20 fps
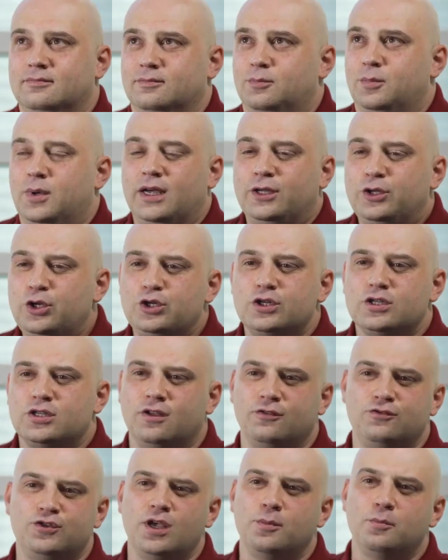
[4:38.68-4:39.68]
all
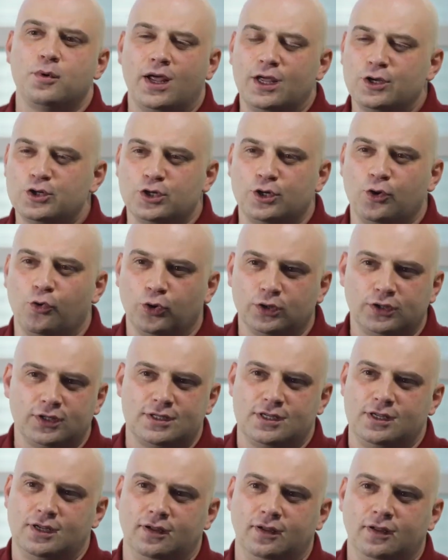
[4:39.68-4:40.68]
brands and
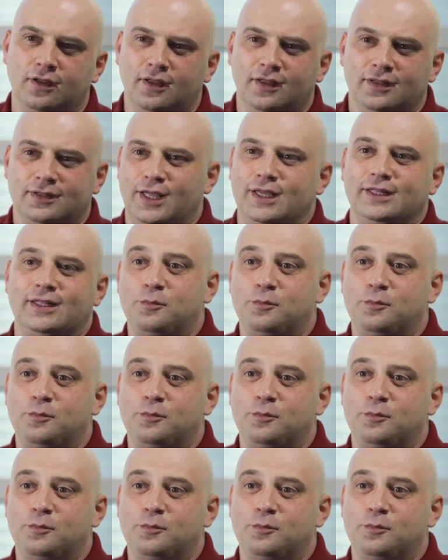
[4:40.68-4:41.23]
industries on this